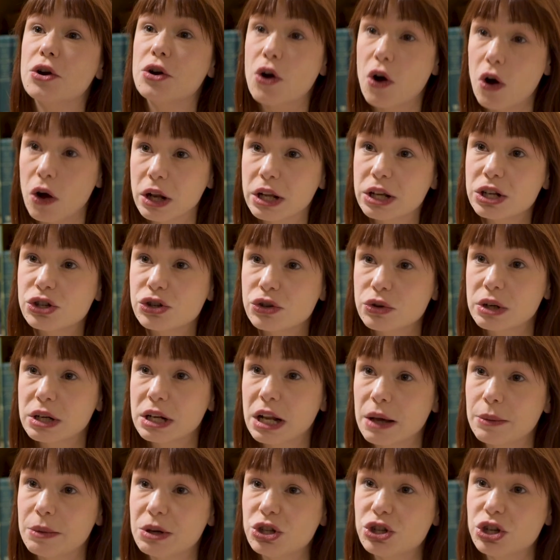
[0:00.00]
knowledge on
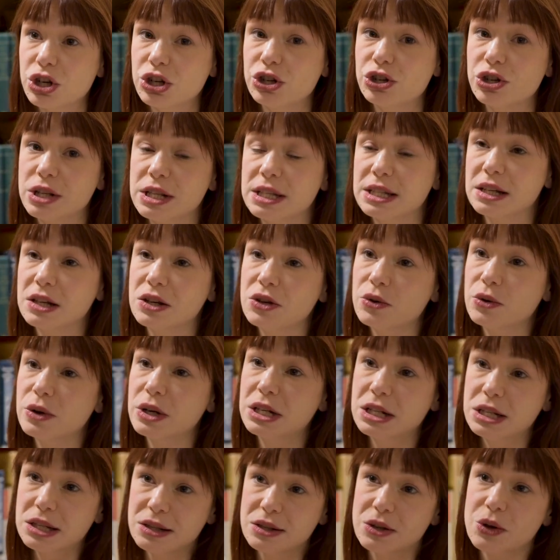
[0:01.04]
climate change and
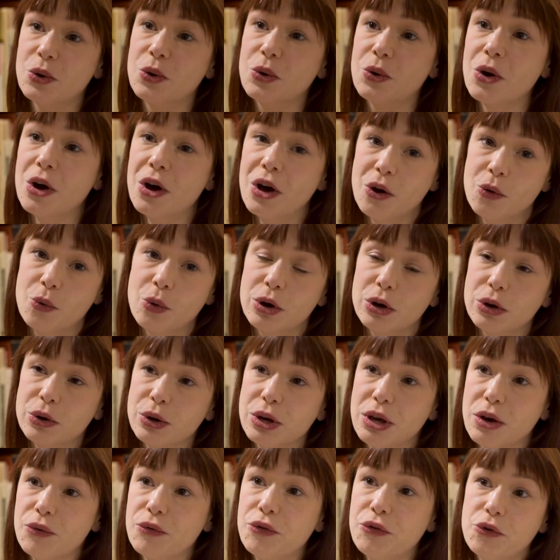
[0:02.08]
security. So we're
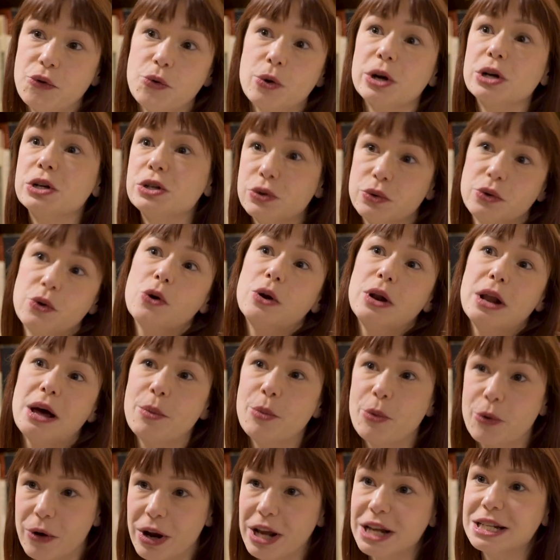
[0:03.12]
looking forward to
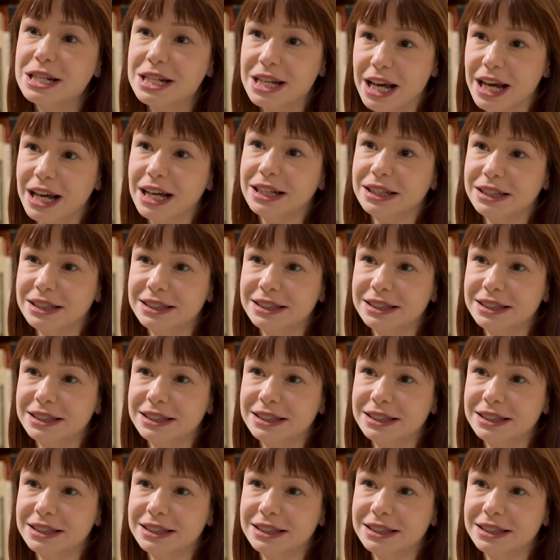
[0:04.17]
collaborating.